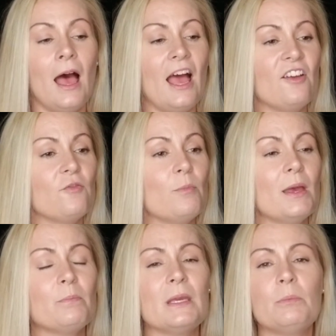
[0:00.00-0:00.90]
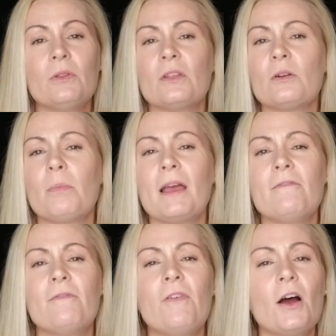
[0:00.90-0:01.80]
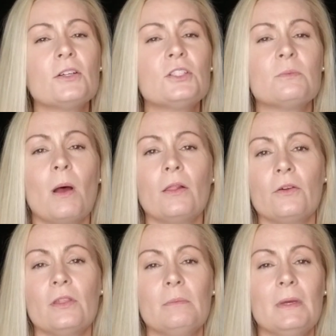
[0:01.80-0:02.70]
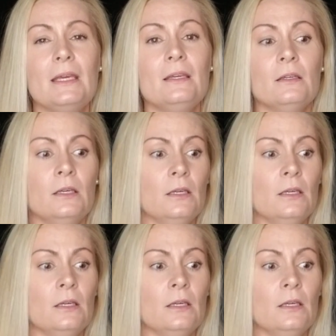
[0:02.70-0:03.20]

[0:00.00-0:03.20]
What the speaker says: I have met people that are by far smaller than me